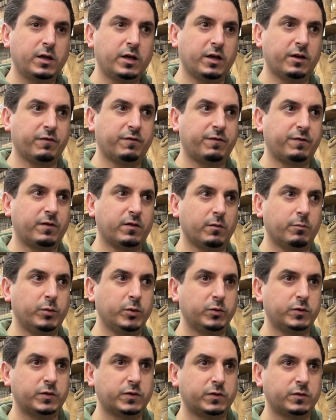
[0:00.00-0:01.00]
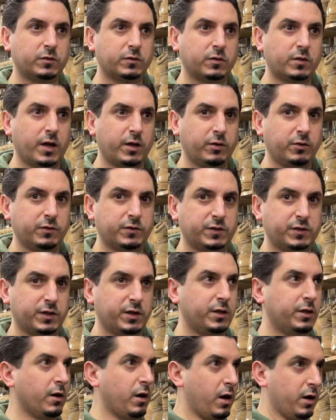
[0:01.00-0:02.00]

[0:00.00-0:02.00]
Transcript: if the boots that you see